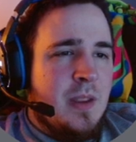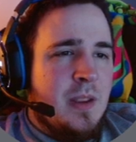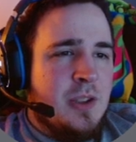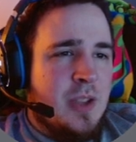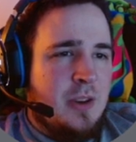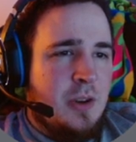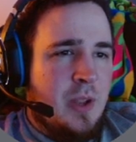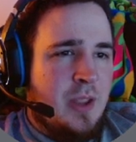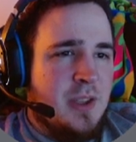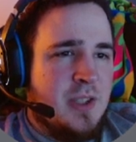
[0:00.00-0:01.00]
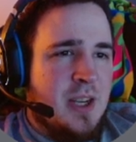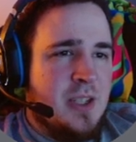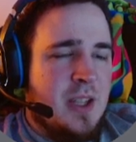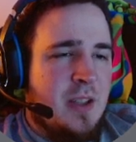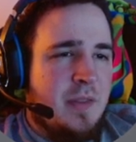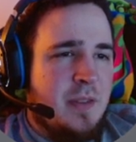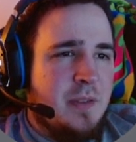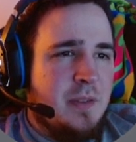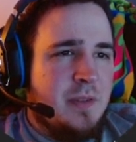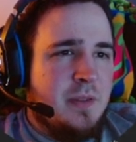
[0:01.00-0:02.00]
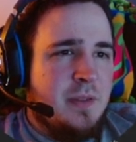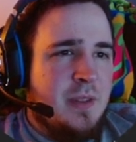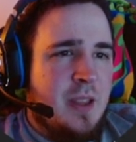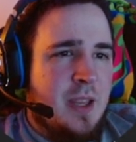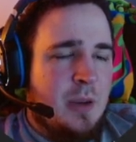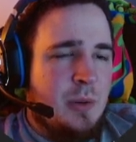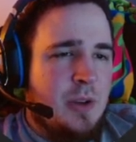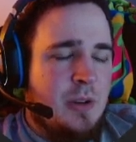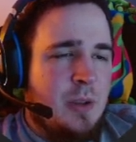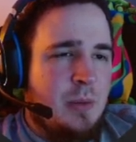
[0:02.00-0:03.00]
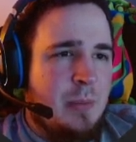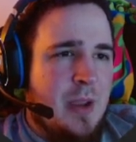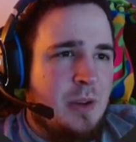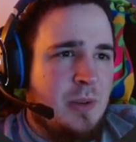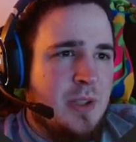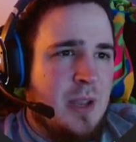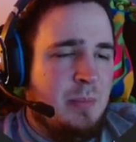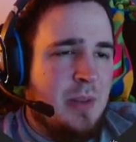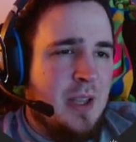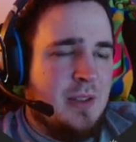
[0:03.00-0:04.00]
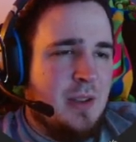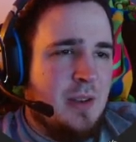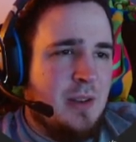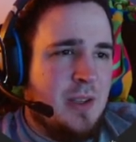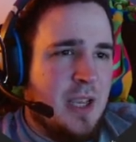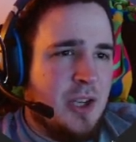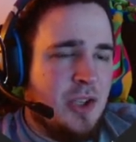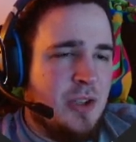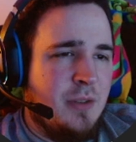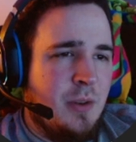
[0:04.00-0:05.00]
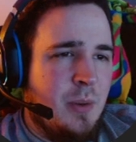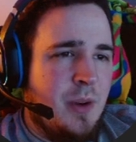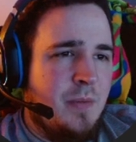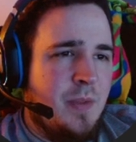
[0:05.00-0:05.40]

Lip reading: they had to do like this kind of stuff, and then they would manually place the textures everywhere.